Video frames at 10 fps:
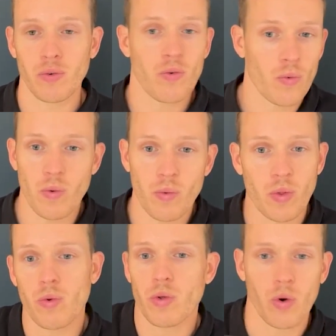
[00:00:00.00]
with
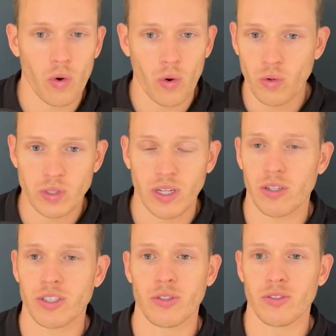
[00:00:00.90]
all your
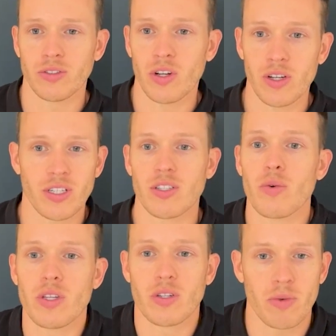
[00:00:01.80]
psychological knowledge, there's
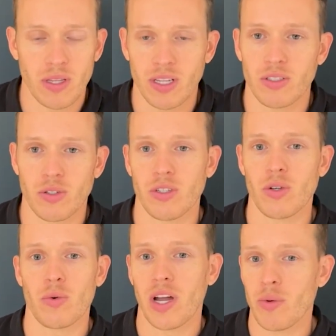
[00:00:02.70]
only so many things you can
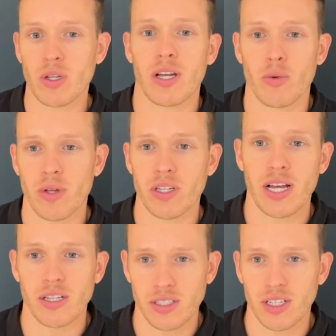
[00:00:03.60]
do, right? It was a little bit
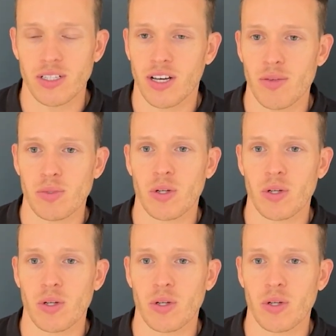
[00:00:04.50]
challenging at times.